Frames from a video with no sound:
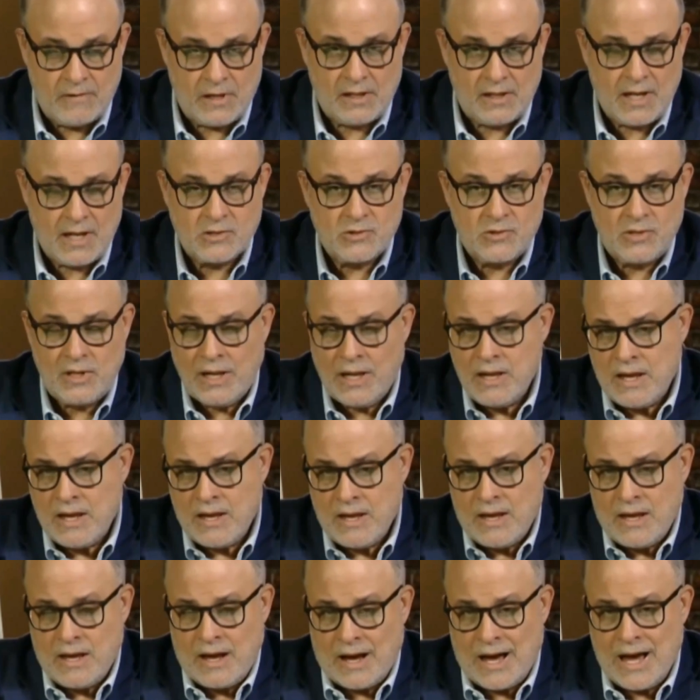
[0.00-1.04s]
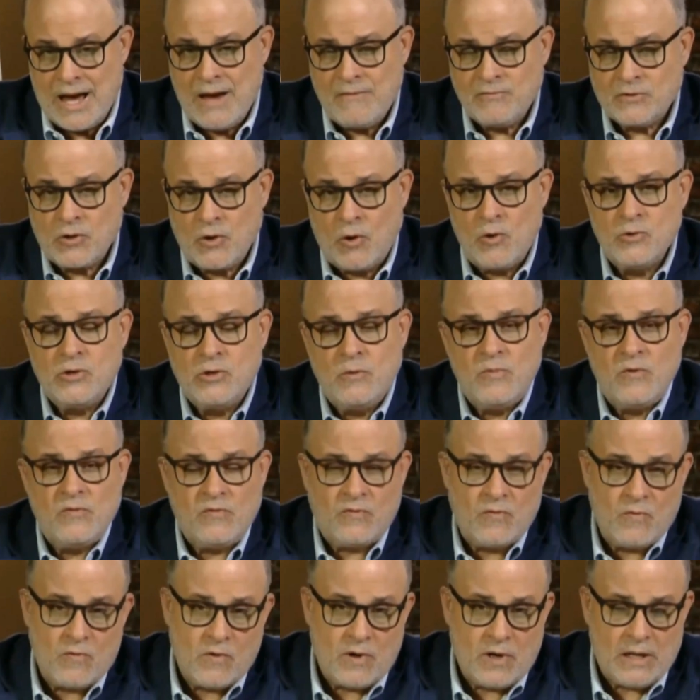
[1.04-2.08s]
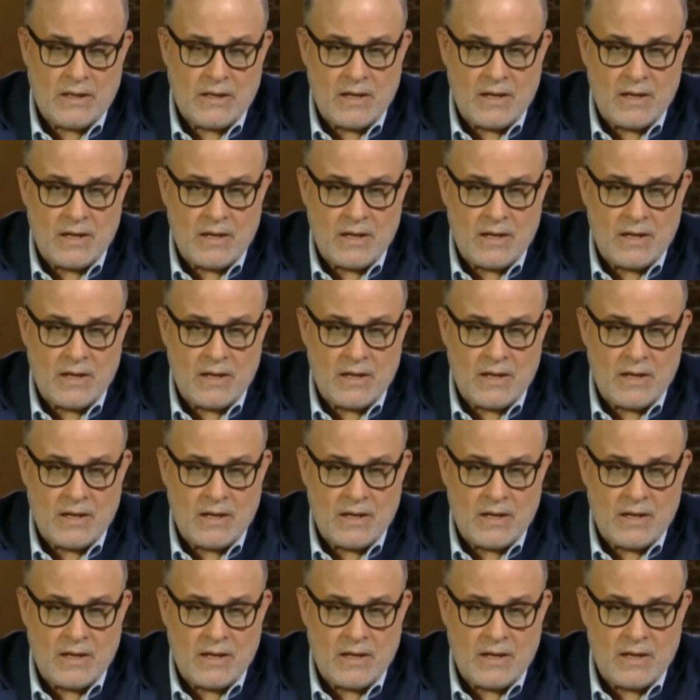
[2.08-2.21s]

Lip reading: election. I have told you before,